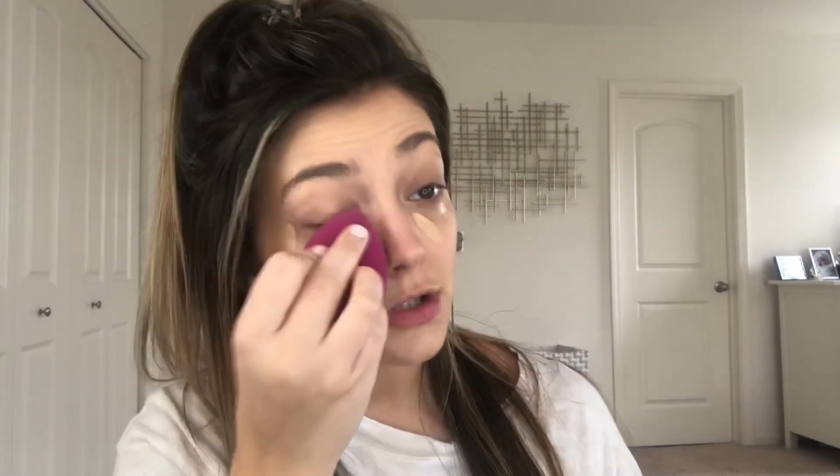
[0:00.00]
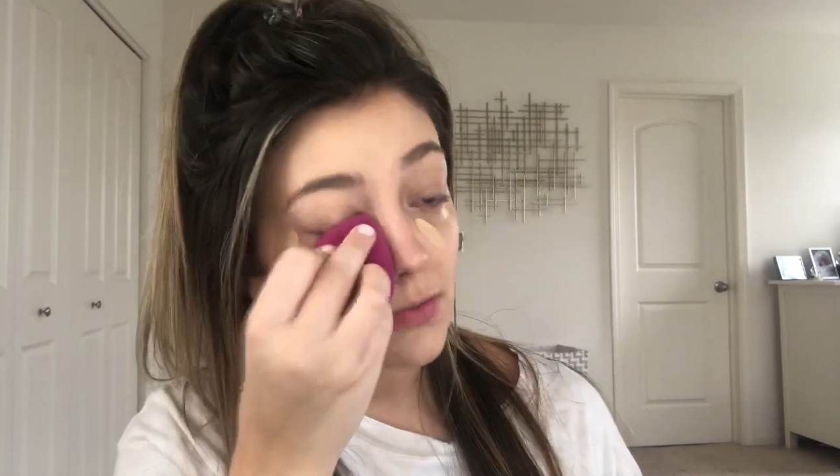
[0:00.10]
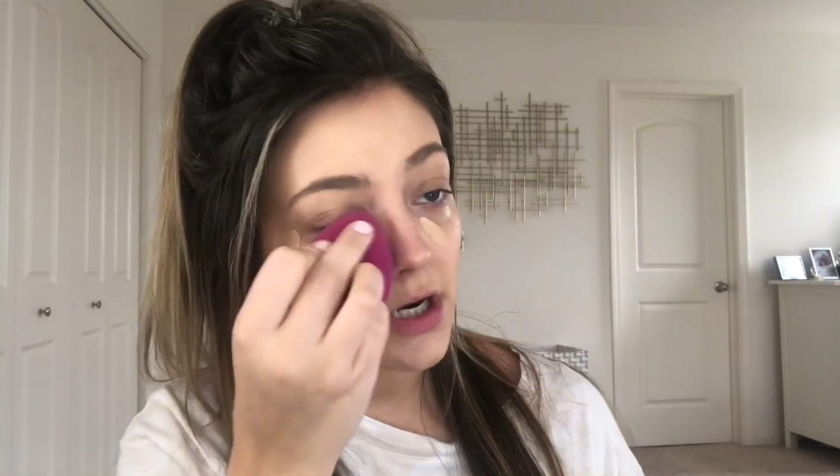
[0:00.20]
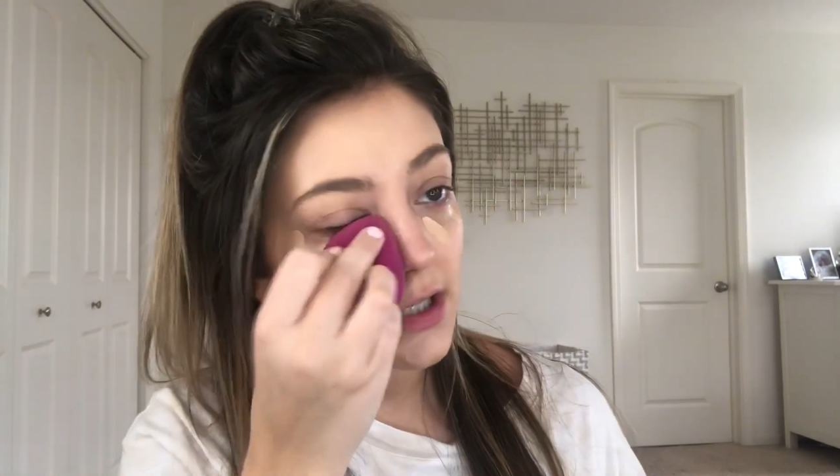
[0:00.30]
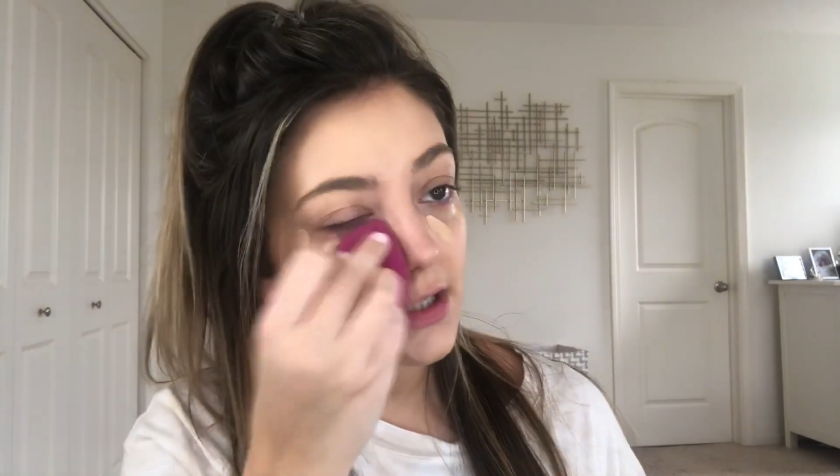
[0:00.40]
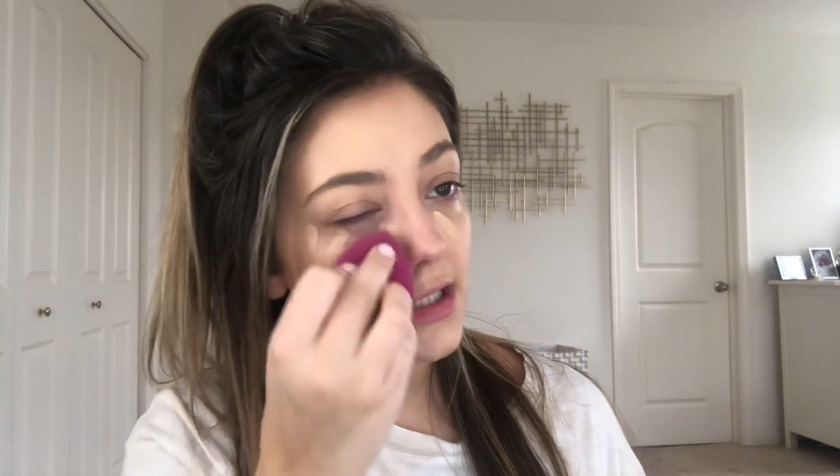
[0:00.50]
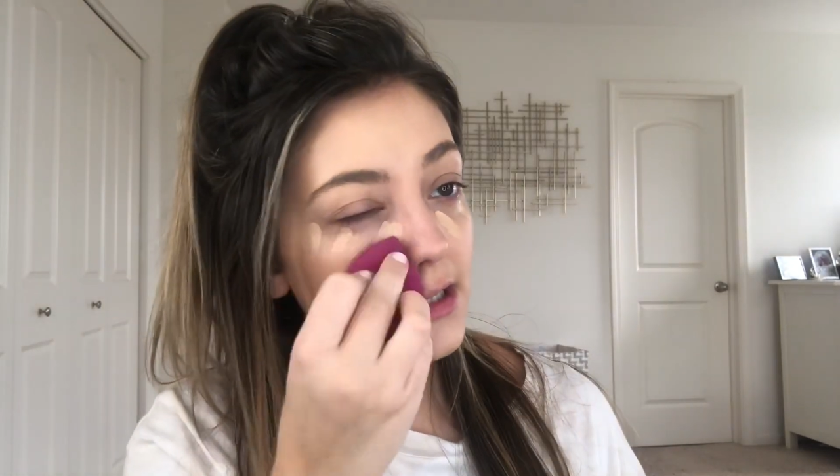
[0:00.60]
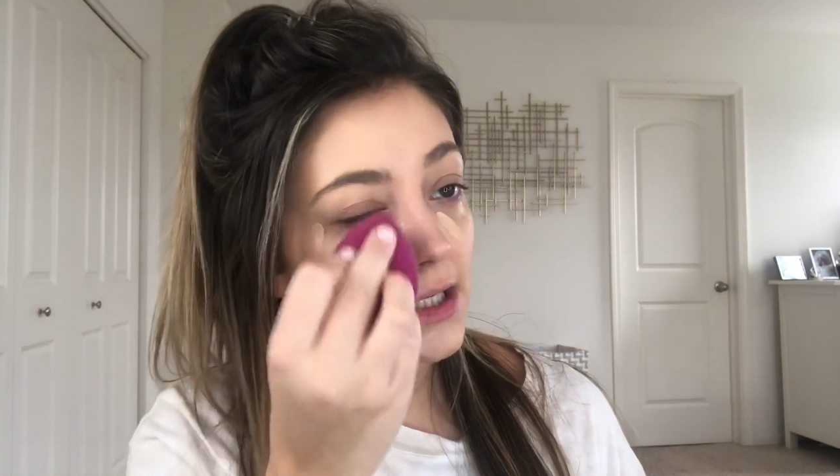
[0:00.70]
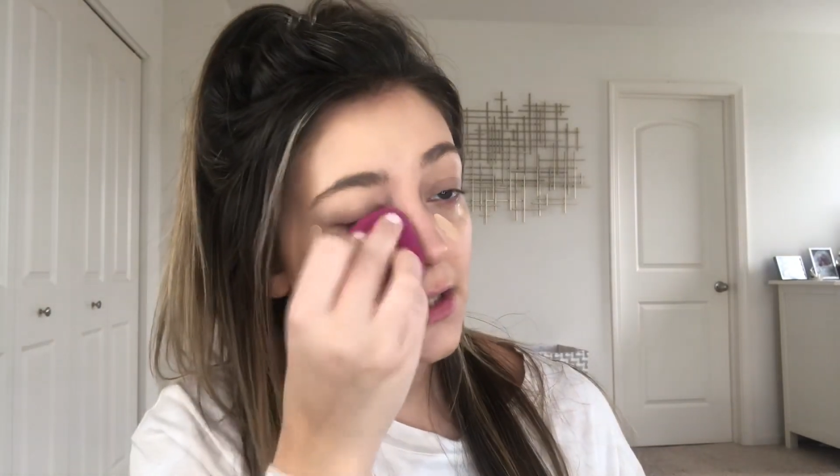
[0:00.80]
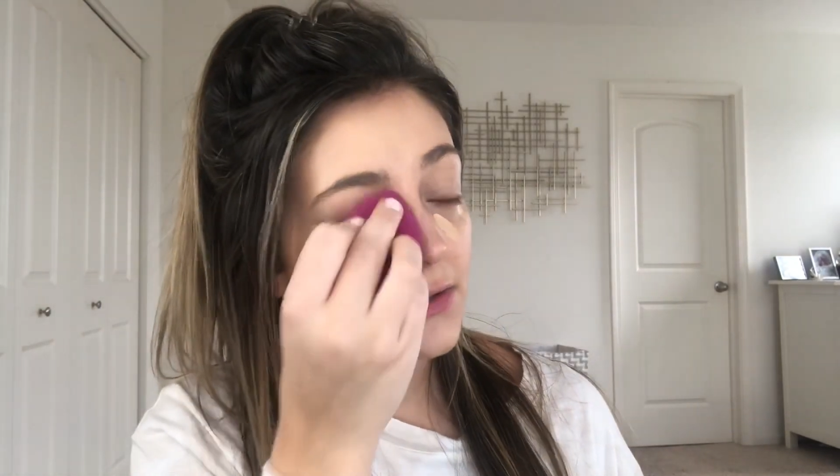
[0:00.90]
product as I
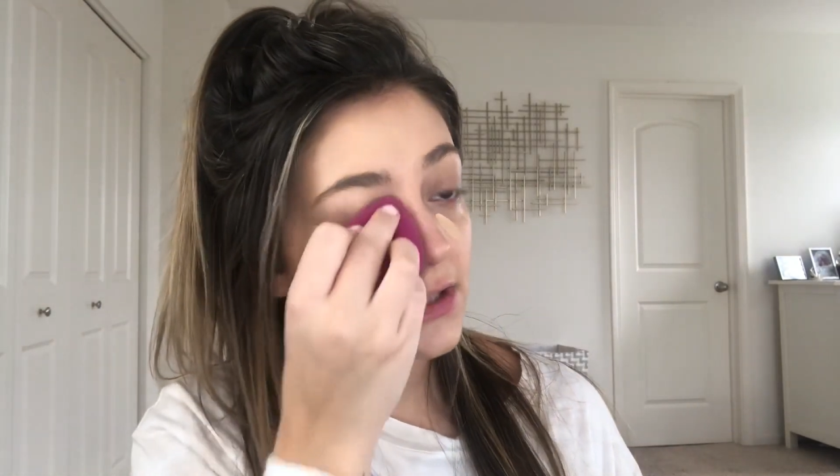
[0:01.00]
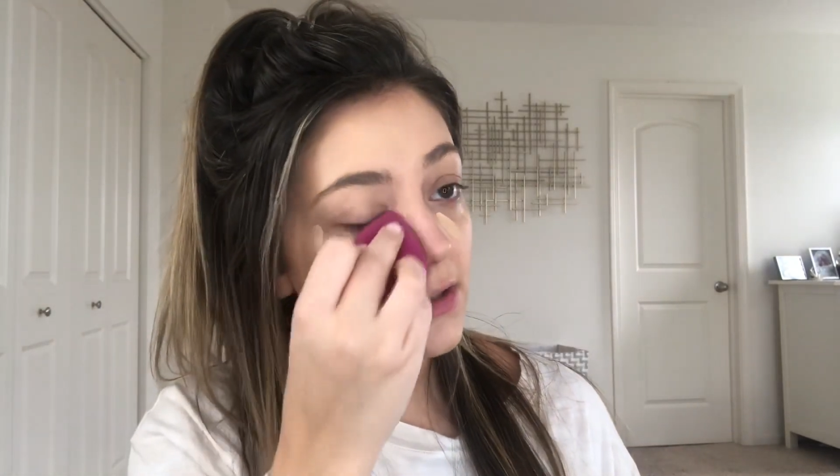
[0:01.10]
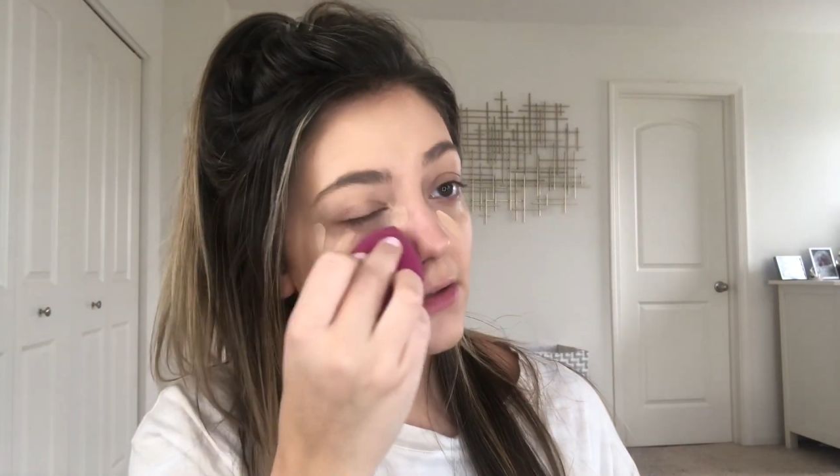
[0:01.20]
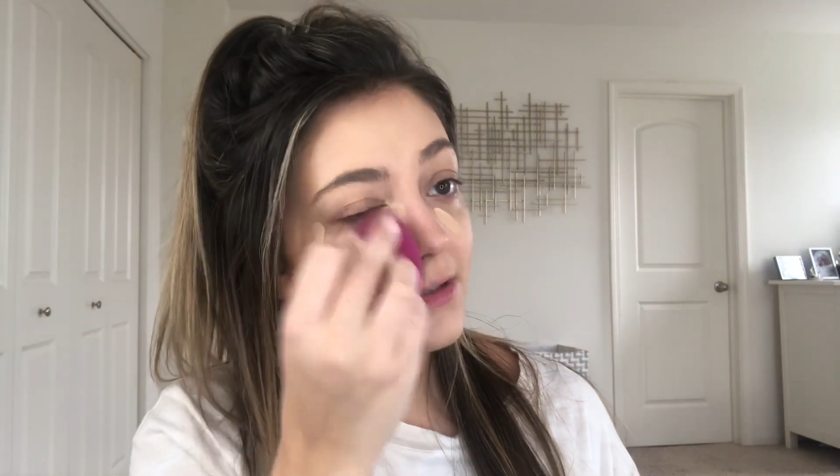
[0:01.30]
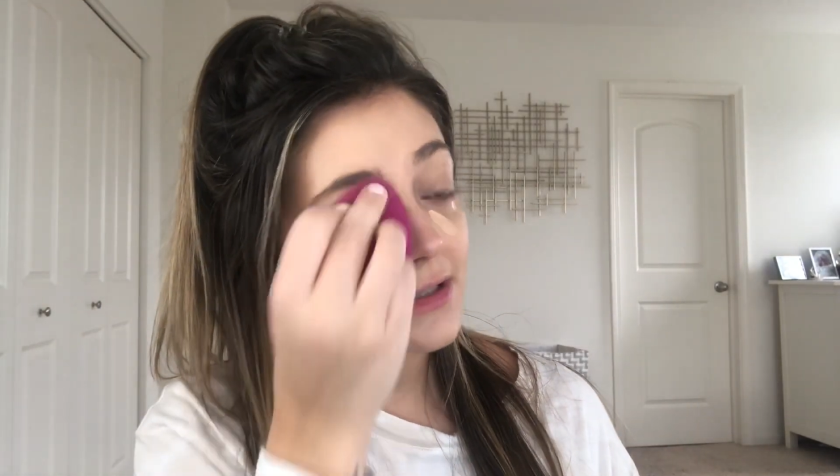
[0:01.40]
used to.